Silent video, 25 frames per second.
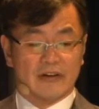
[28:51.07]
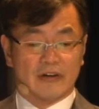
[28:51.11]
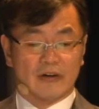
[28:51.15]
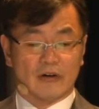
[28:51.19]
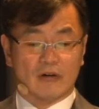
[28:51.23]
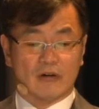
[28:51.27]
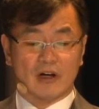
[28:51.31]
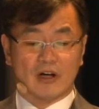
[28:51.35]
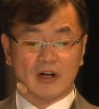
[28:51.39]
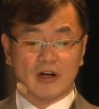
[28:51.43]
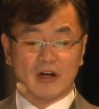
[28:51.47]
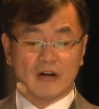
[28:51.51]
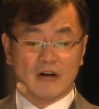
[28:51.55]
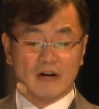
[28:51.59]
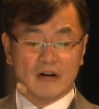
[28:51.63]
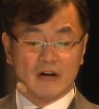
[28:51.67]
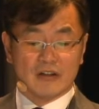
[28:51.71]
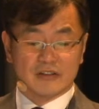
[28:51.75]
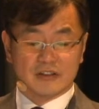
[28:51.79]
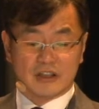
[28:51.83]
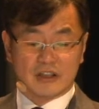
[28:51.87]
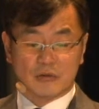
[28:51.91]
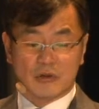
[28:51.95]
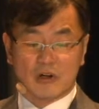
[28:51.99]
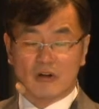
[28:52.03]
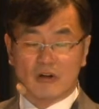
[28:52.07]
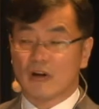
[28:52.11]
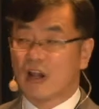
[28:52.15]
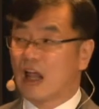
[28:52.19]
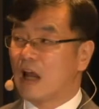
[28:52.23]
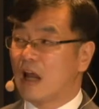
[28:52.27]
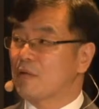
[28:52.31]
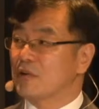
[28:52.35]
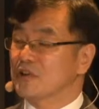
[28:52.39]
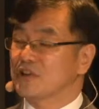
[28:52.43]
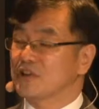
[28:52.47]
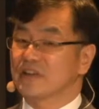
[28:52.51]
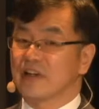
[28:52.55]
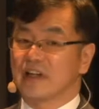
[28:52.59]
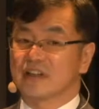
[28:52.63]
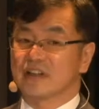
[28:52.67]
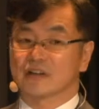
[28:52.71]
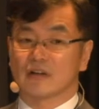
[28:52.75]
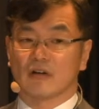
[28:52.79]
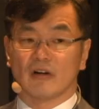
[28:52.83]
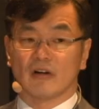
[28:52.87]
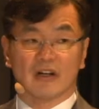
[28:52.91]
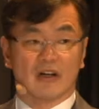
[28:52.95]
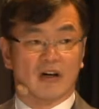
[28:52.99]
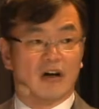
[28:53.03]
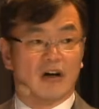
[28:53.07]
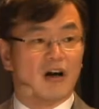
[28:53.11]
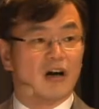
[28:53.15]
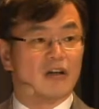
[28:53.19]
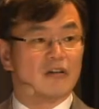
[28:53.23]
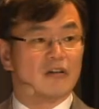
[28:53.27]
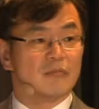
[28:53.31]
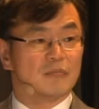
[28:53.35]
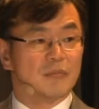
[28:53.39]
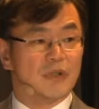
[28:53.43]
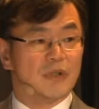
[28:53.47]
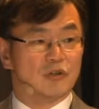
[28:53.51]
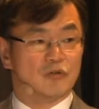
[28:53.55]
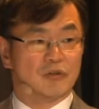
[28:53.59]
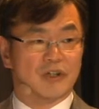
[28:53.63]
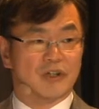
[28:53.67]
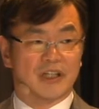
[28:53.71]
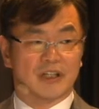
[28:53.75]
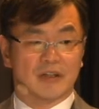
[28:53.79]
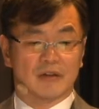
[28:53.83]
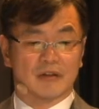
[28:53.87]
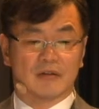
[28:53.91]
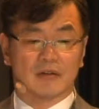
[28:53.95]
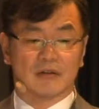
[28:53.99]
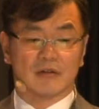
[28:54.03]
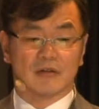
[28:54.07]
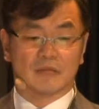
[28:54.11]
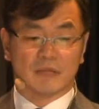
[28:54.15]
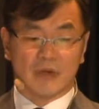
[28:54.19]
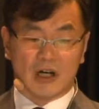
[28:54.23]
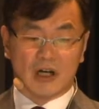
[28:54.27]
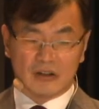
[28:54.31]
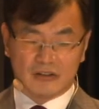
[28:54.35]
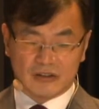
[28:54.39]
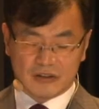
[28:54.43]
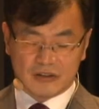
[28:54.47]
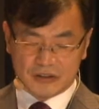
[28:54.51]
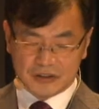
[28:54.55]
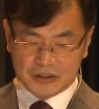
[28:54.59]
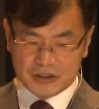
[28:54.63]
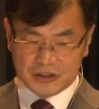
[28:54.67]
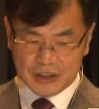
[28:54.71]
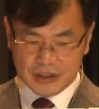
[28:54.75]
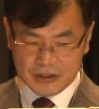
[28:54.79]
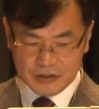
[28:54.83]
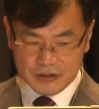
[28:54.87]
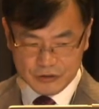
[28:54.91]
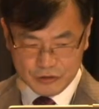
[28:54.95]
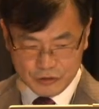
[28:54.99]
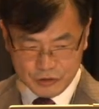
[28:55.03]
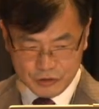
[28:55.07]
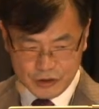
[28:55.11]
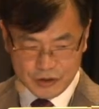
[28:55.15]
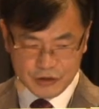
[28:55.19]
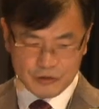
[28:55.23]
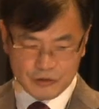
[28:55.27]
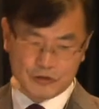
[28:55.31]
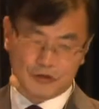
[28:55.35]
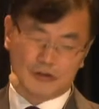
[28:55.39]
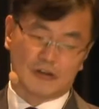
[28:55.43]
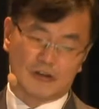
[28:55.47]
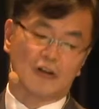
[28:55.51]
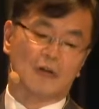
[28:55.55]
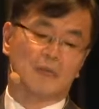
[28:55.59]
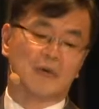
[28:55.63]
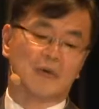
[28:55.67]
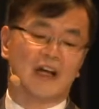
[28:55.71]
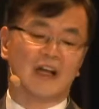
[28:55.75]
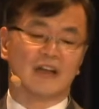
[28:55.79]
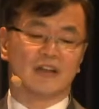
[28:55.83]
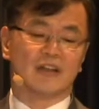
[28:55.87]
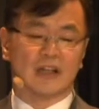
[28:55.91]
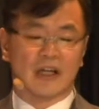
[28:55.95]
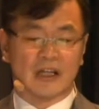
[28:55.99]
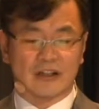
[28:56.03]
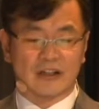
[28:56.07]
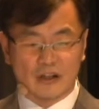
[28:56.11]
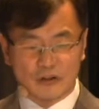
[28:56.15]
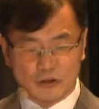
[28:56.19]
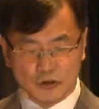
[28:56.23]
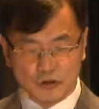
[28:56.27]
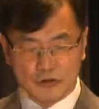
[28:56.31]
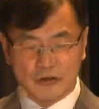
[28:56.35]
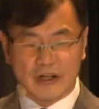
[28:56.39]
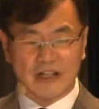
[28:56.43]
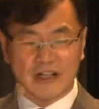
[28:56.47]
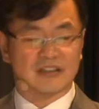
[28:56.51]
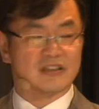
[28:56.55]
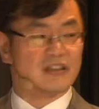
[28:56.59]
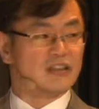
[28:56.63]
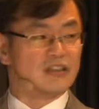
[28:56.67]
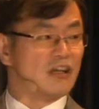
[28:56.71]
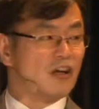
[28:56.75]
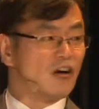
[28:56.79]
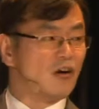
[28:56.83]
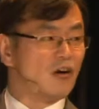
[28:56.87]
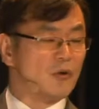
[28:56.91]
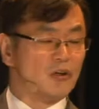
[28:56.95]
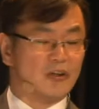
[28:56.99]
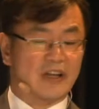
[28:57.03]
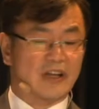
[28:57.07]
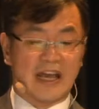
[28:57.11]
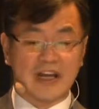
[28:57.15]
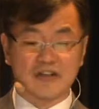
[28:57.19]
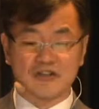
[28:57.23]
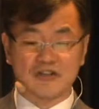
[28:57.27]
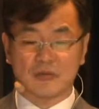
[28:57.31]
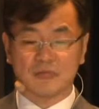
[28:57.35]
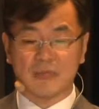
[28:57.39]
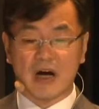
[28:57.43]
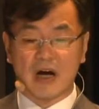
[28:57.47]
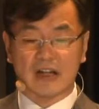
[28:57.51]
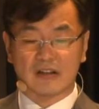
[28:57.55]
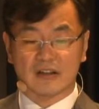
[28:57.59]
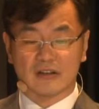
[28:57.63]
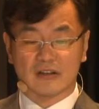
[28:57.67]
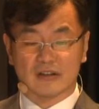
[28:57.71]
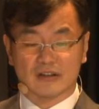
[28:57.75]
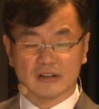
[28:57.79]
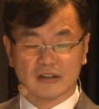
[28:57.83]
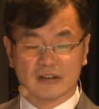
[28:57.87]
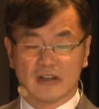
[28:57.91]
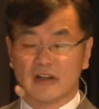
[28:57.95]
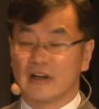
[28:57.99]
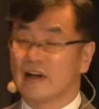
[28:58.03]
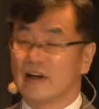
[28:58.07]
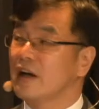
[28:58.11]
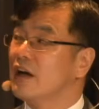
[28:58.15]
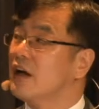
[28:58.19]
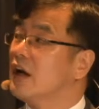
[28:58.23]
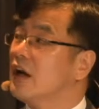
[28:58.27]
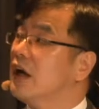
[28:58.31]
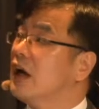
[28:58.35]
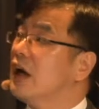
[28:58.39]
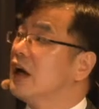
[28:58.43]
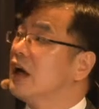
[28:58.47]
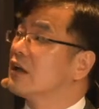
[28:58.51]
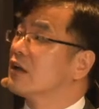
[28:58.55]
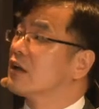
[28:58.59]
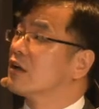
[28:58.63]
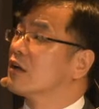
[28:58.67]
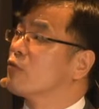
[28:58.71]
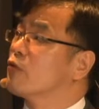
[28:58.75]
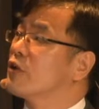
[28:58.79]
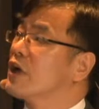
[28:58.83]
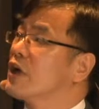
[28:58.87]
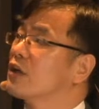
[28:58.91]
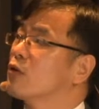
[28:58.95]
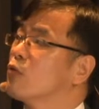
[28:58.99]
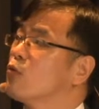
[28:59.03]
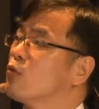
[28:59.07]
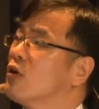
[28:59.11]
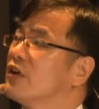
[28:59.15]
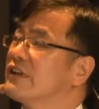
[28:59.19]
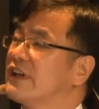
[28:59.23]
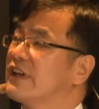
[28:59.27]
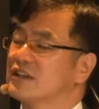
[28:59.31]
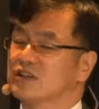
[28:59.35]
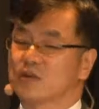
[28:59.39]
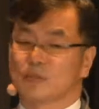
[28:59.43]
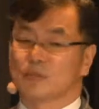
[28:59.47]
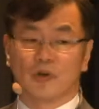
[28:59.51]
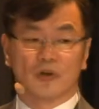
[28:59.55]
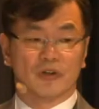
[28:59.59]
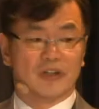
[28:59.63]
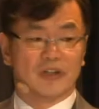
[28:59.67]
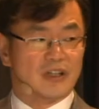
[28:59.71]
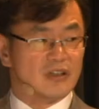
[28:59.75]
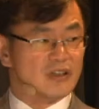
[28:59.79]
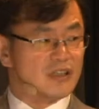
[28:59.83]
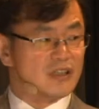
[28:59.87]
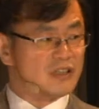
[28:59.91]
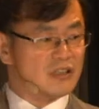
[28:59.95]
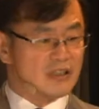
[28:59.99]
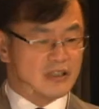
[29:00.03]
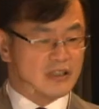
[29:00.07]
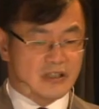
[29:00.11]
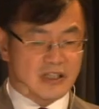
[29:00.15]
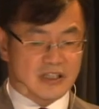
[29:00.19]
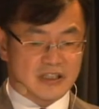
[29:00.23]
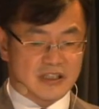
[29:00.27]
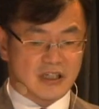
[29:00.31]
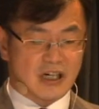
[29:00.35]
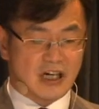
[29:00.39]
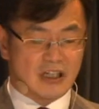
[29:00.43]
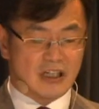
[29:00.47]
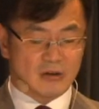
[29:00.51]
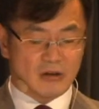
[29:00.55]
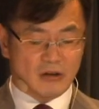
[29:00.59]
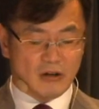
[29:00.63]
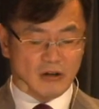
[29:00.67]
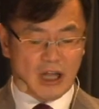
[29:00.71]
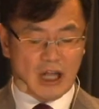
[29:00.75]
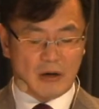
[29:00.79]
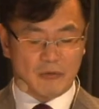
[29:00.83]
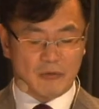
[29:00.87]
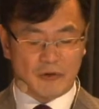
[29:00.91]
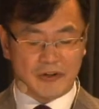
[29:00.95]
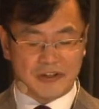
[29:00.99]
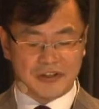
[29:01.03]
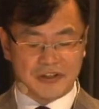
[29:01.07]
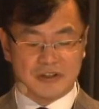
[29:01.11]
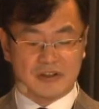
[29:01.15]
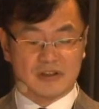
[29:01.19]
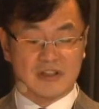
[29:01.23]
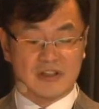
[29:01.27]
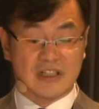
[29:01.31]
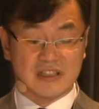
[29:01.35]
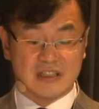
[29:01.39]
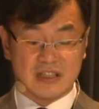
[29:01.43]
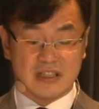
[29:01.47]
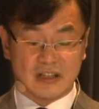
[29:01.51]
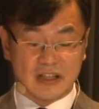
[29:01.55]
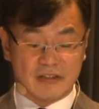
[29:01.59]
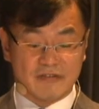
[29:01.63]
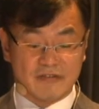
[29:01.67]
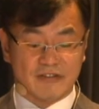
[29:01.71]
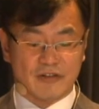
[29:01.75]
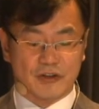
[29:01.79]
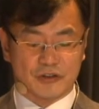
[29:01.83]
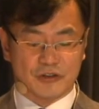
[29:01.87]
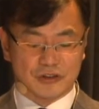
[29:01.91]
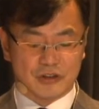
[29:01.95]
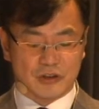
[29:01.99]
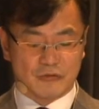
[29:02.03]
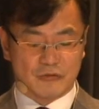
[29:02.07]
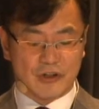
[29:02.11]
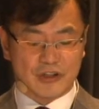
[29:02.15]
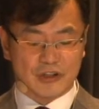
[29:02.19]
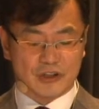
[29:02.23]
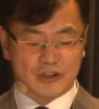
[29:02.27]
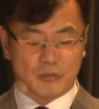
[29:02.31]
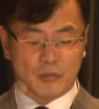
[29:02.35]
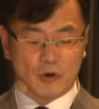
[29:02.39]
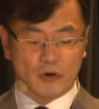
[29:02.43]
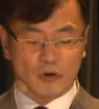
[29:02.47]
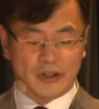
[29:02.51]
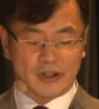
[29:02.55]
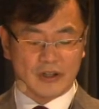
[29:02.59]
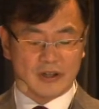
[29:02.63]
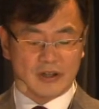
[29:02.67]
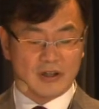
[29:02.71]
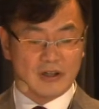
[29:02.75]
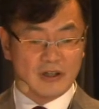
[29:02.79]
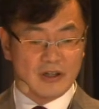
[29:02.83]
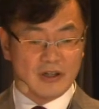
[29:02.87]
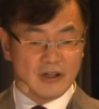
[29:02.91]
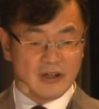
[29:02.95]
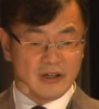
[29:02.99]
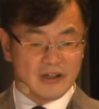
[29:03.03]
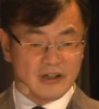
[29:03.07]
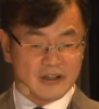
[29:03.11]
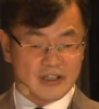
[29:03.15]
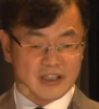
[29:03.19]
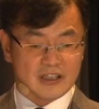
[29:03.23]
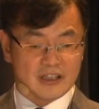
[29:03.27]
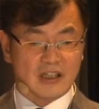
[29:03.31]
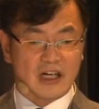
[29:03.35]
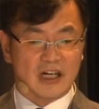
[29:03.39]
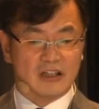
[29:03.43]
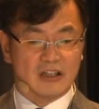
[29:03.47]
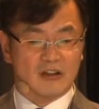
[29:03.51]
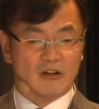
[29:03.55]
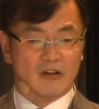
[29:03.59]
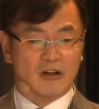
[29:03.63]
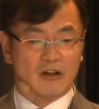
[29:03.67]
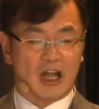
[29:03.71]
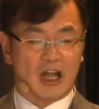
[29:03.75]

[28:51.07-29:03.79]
there are several collaboration that's going on between partners in, in Europe and, and the US in, among the Asian partners. And we are the one that's supporting this, this kind of collaboration. These are the infrastructure we are supporting this kind of